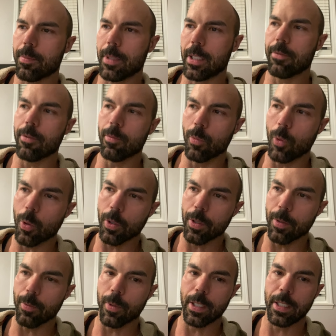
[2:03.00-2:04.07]
me even more
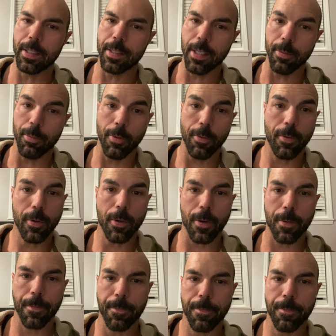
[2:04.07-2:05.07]
than what he said before.